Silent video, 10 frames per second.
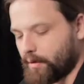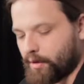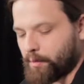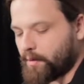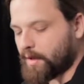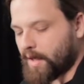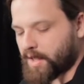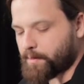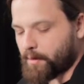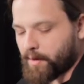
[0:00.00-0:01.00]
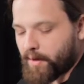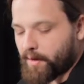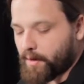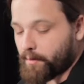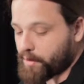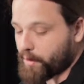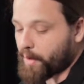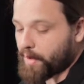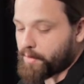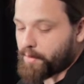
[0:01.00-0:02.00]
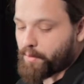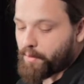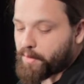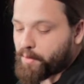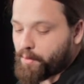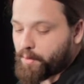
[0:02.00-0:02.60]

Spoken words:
remove the legs permanently, which requires you to unscrew